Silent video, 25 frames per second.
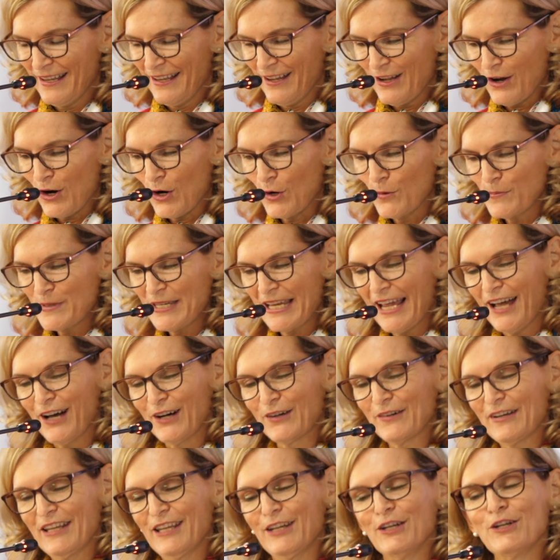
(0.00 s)

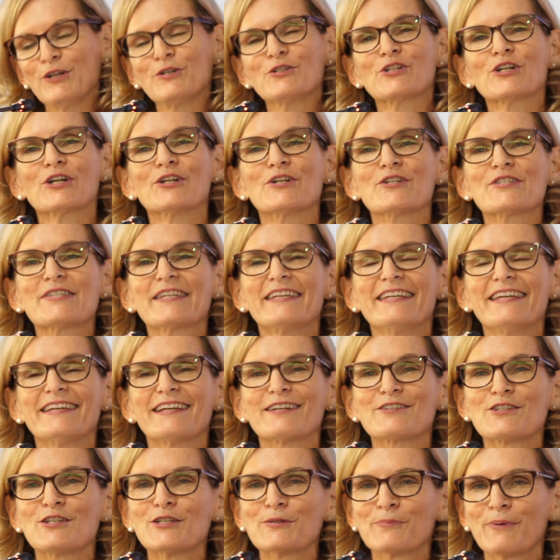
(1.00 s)
hometown in New Jersey,
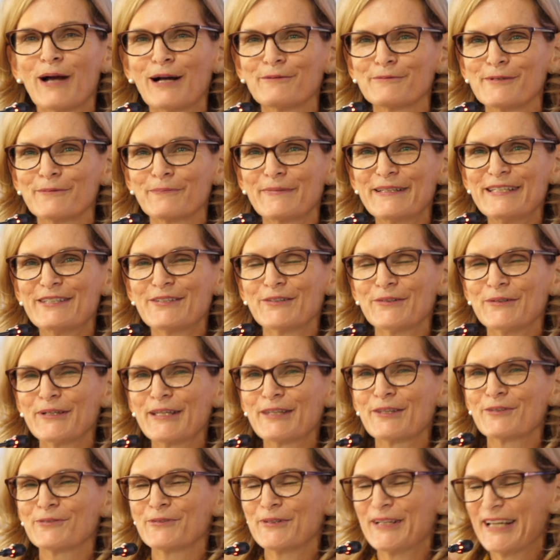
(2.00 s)
and she's probably doing
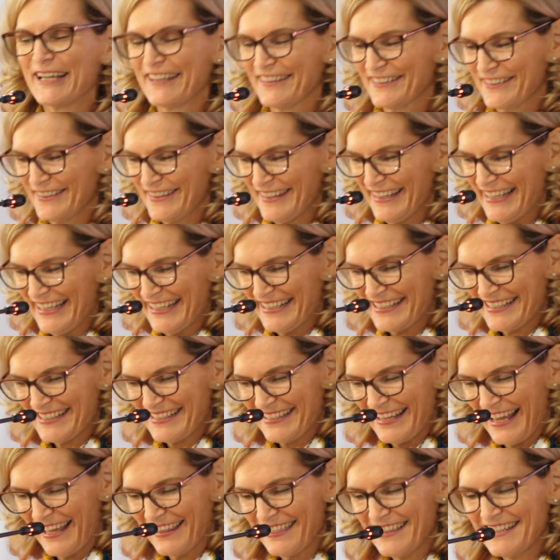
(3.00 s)
three other things
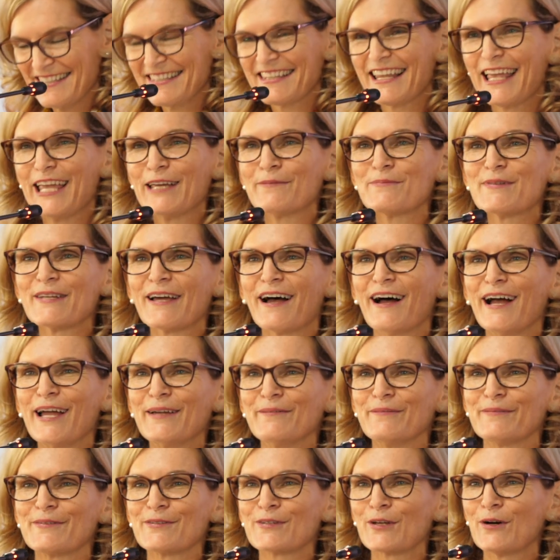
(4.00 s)
at the same
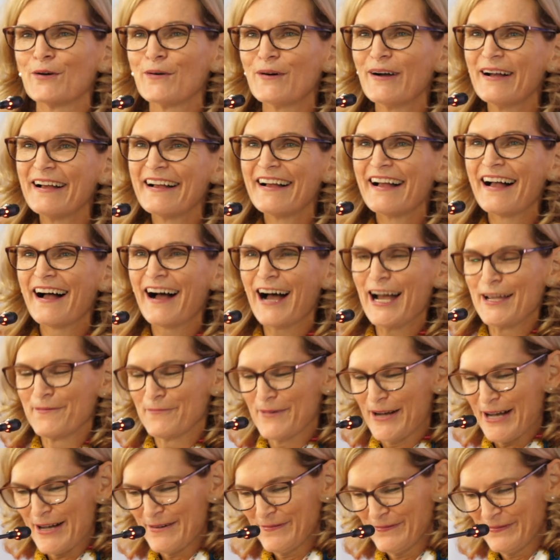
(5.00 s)
time. So, hi,
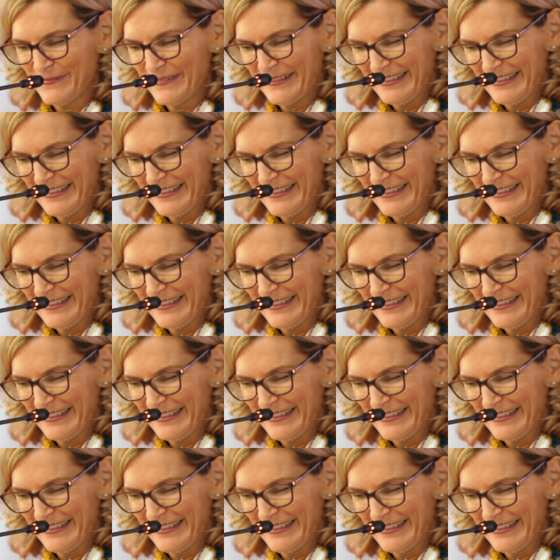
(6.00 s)
Mom.